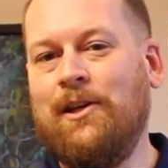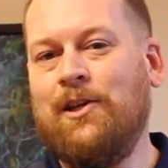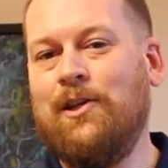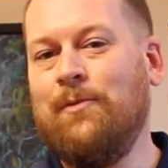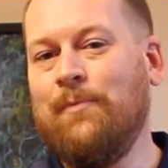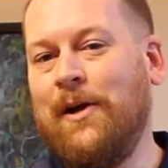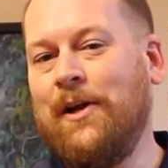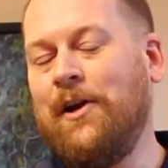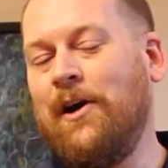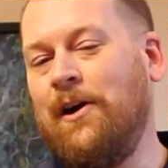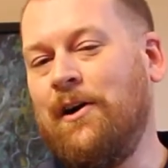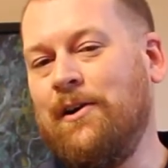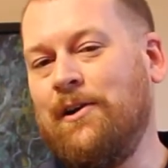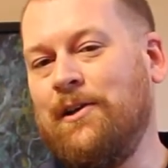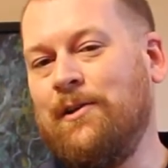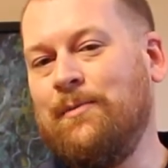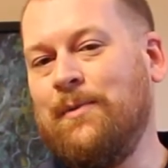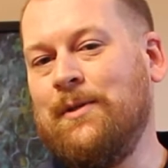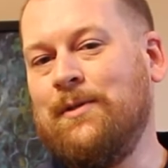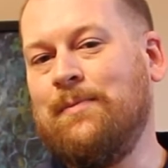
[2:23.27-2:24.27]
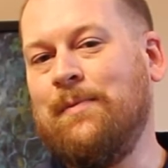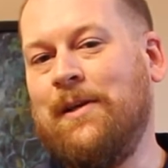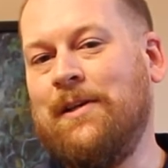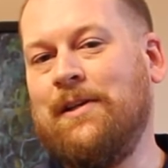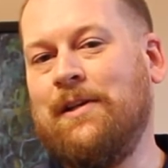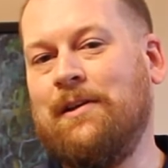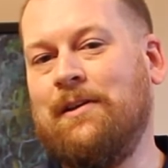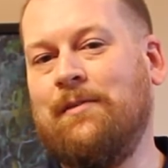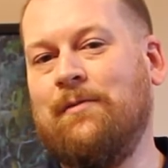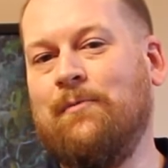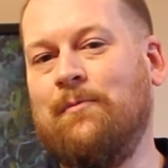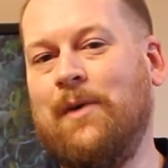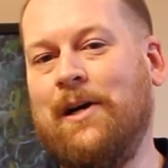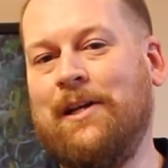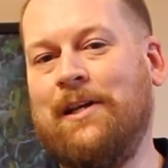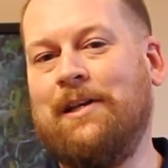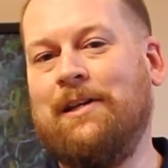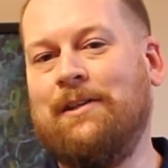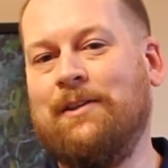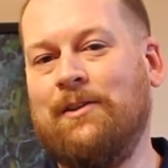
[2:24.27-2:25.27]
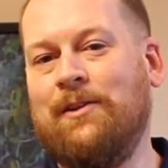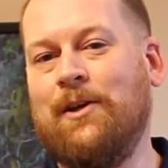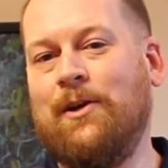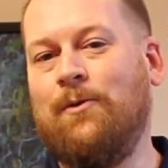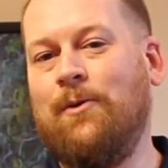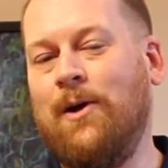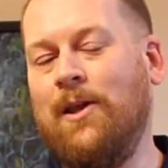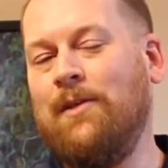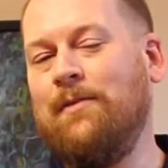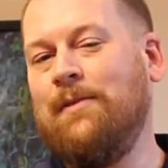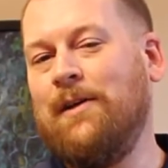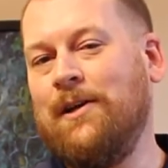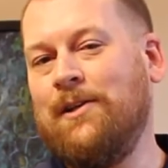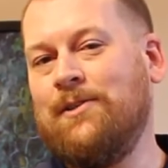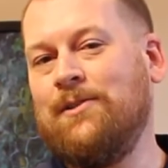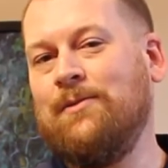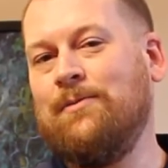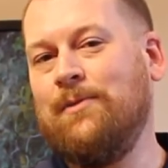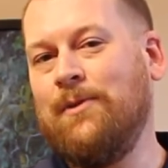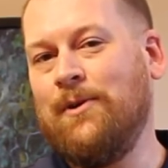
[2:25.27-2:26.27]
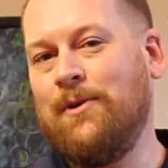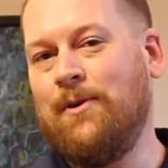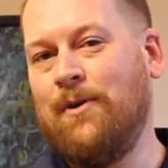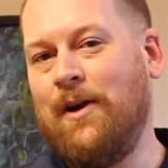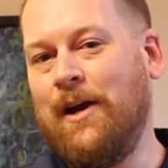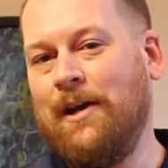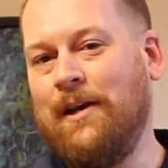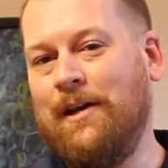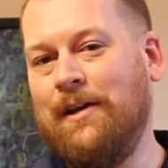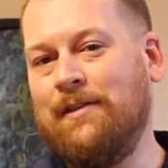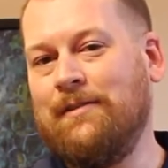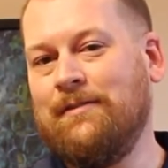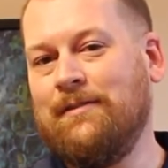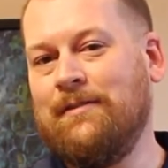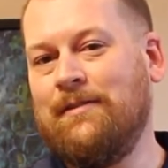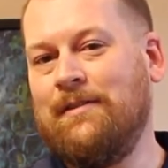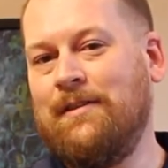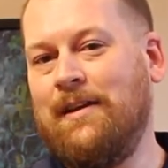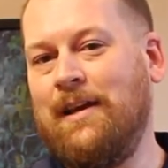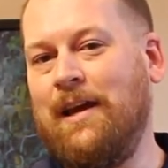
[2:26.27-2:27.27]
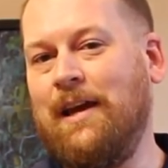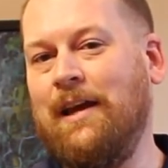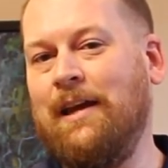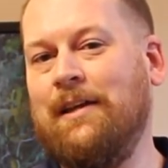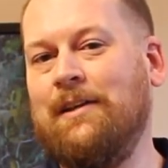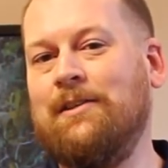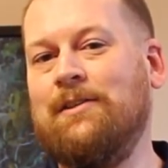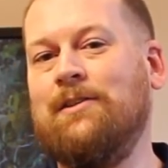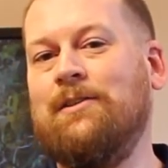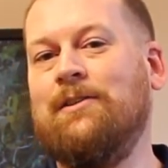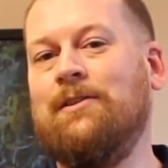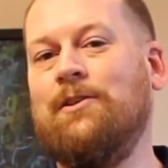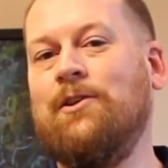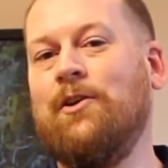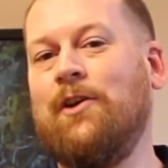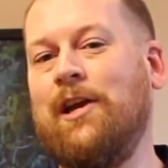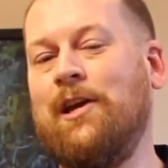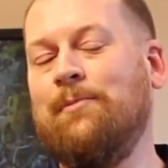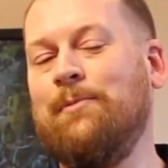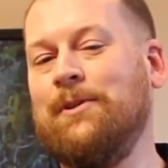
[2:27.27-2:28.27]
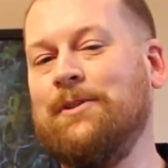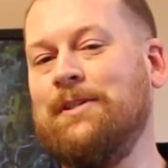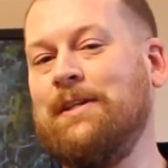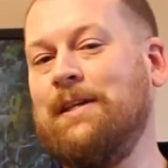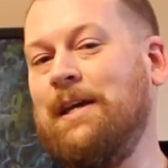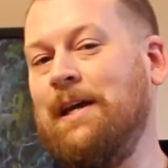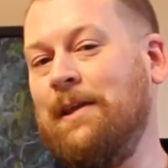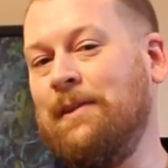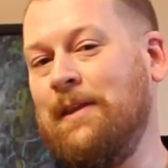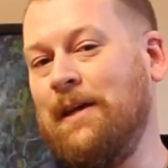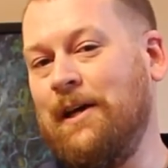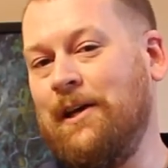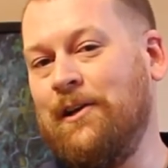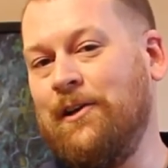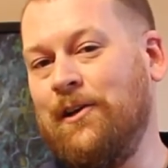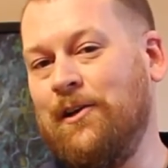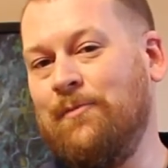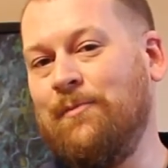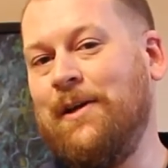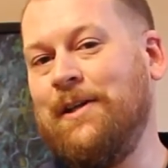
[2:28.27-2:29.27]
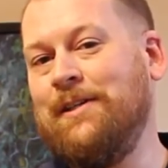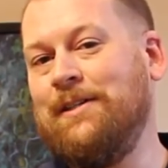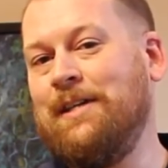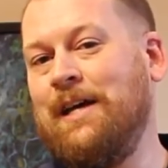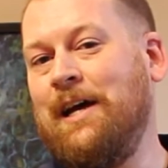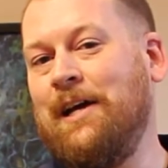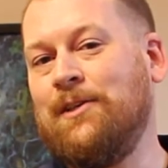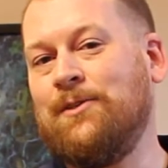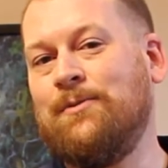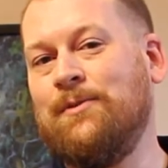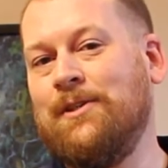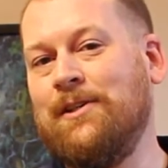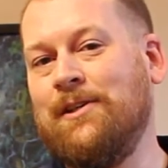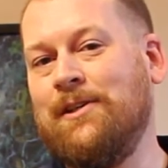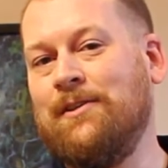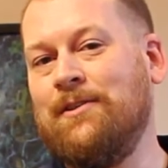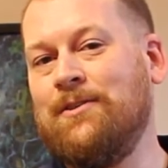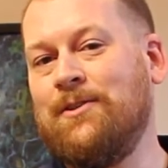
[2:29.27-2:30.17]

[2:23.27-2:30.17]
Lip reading: you might already be spending money that qualifies you for the credit, and you're able to get that on an amended tax return.